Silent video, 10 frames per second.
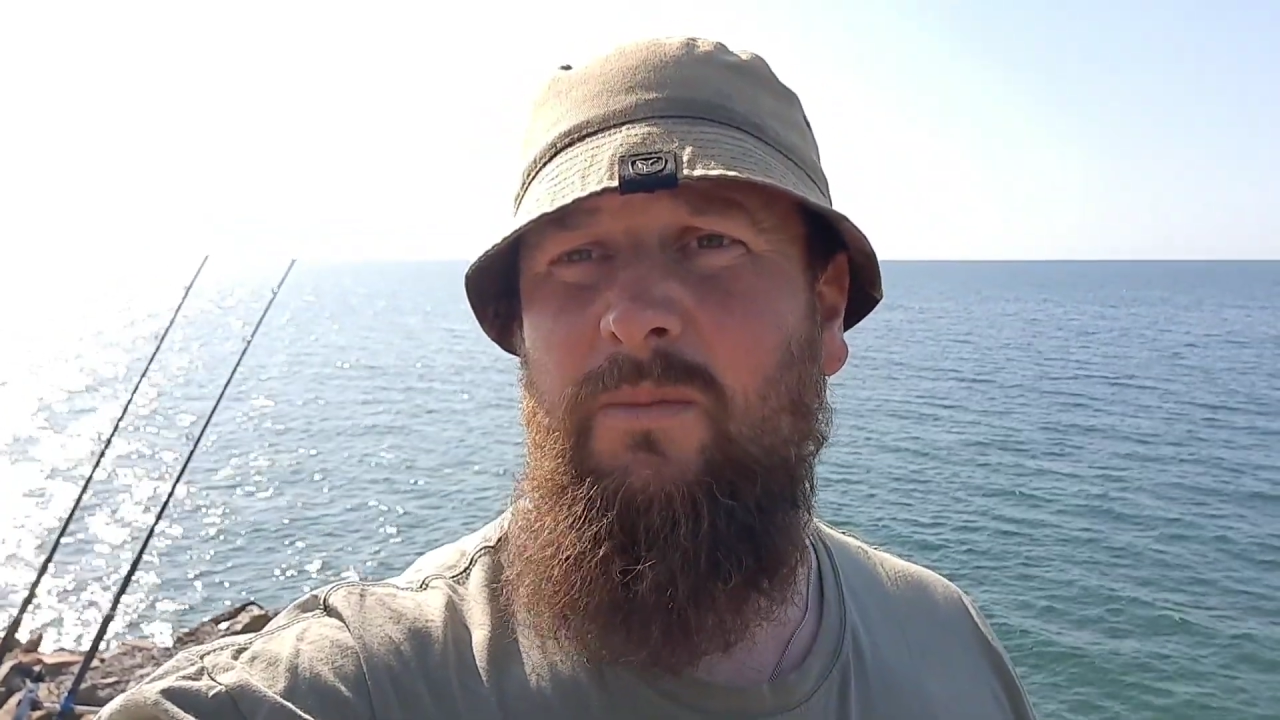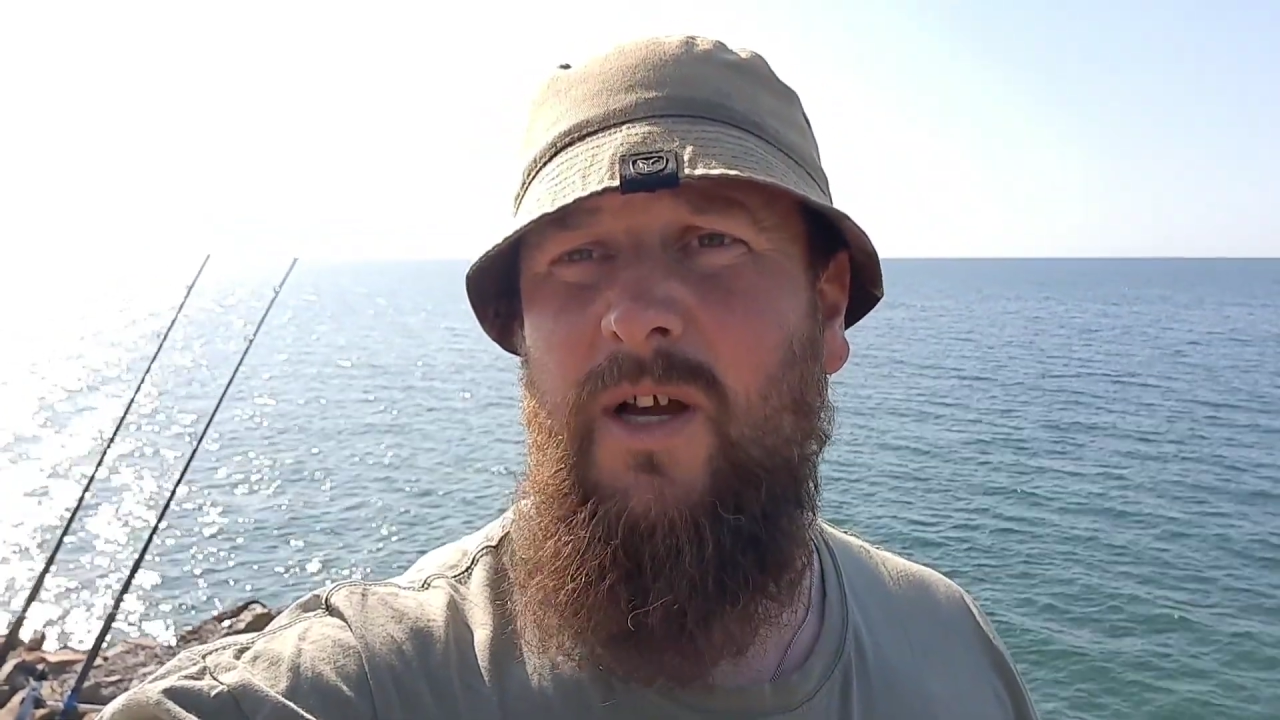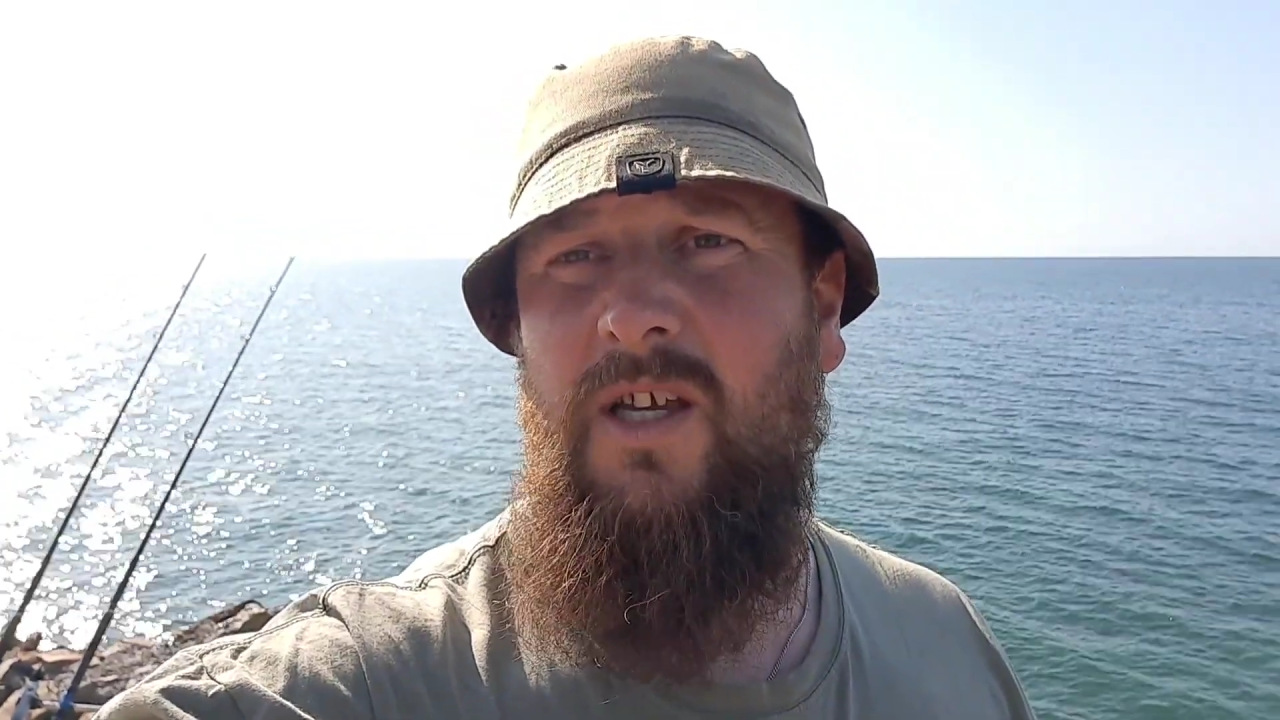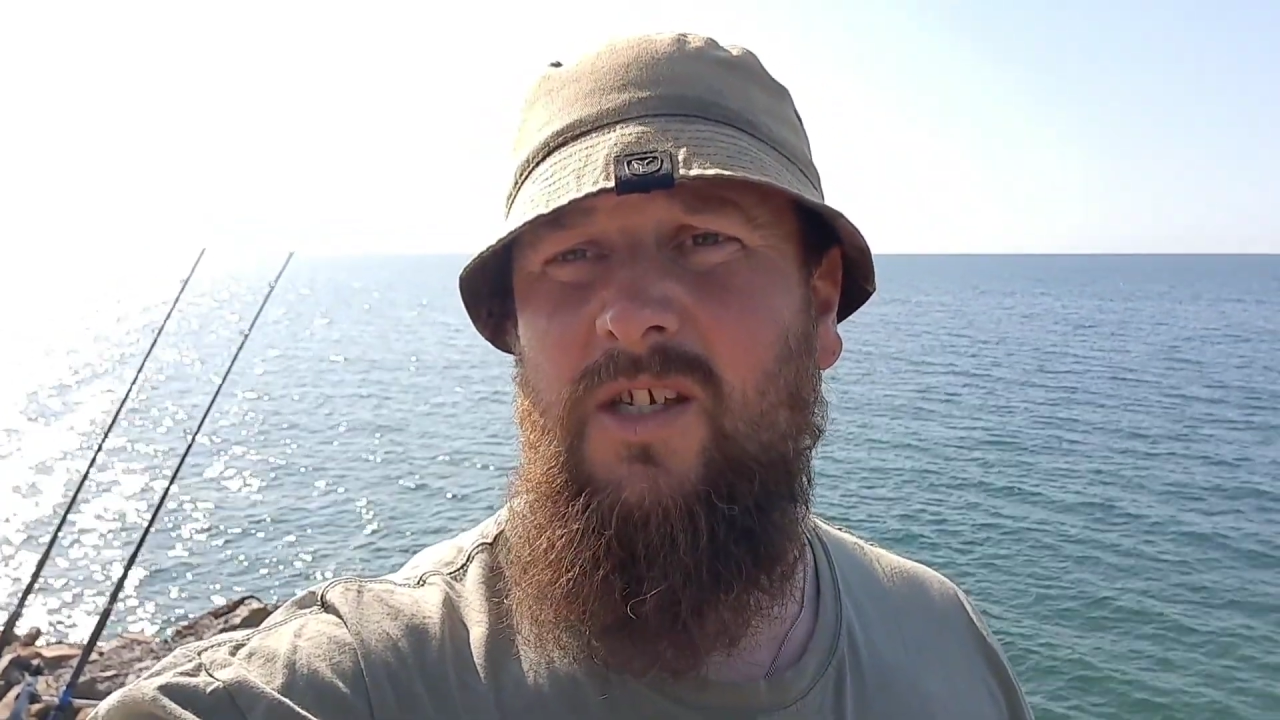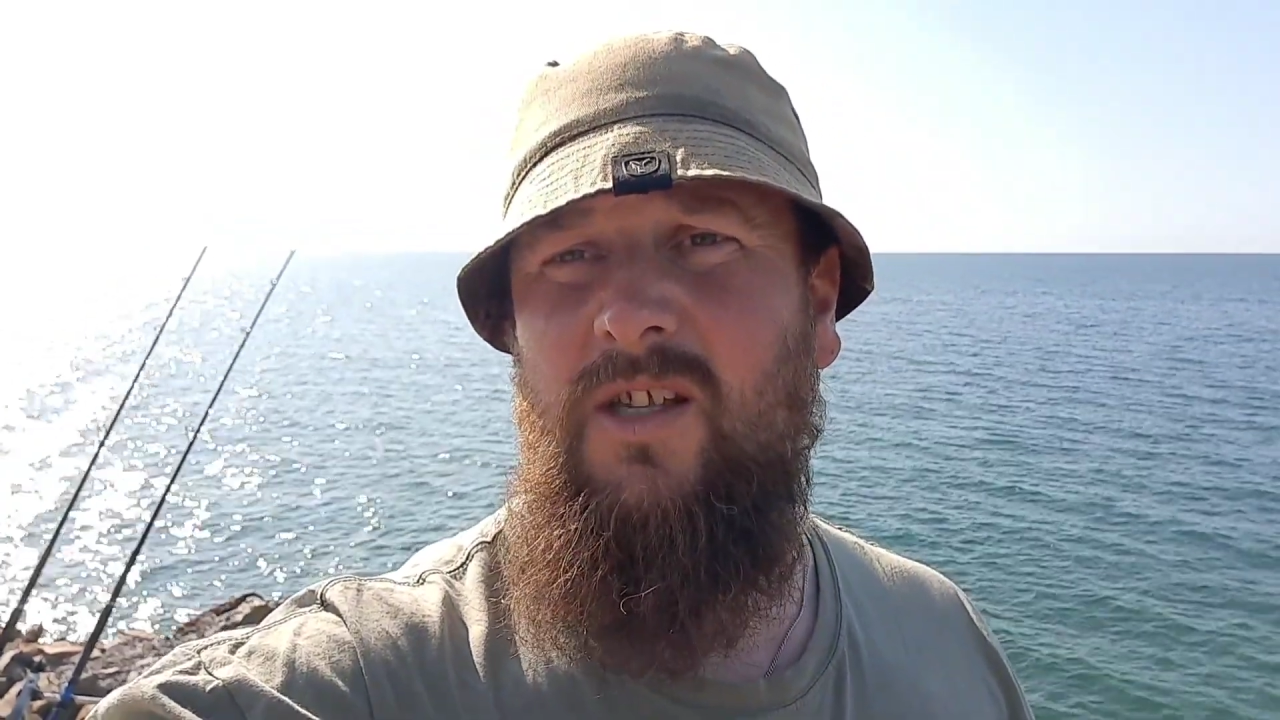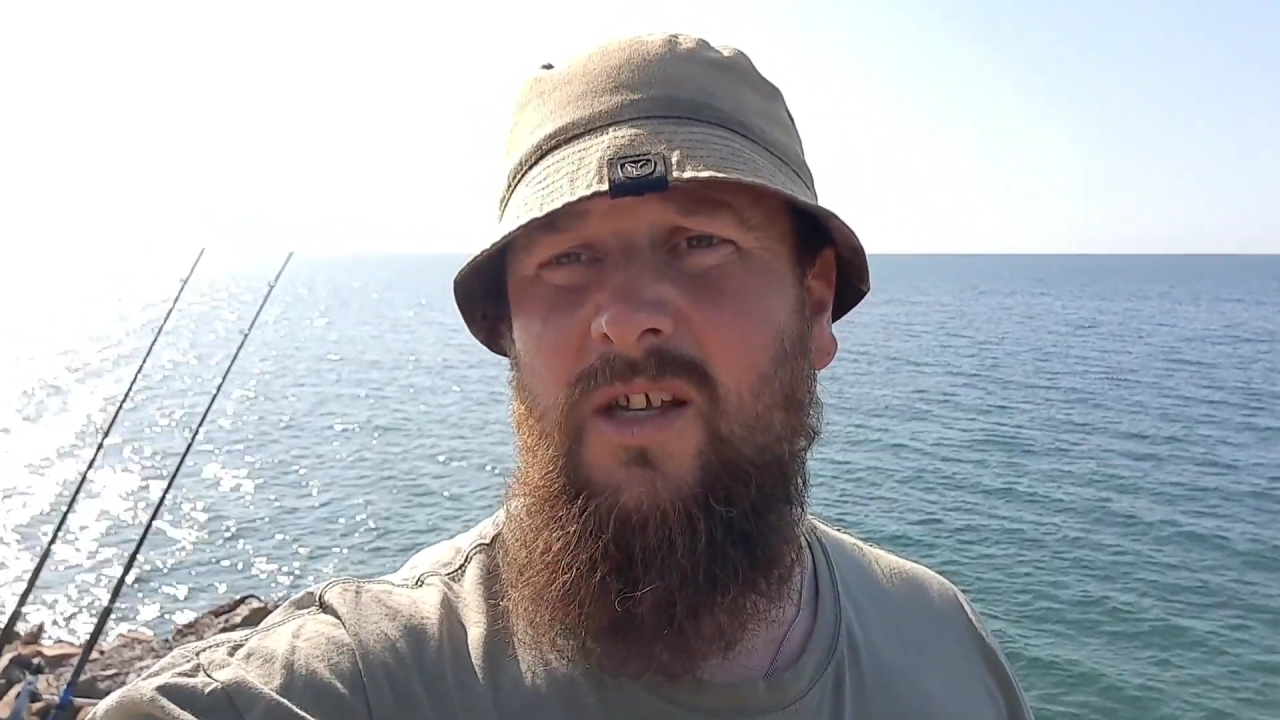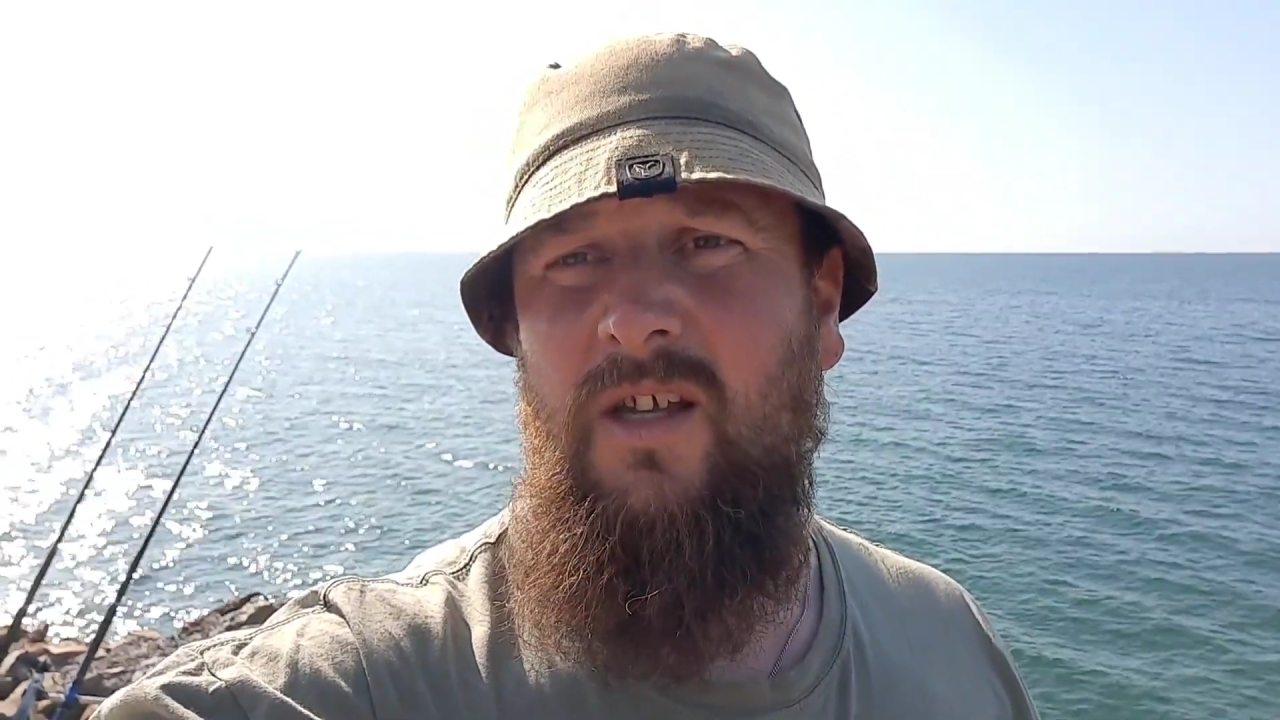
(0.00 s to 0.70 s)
best.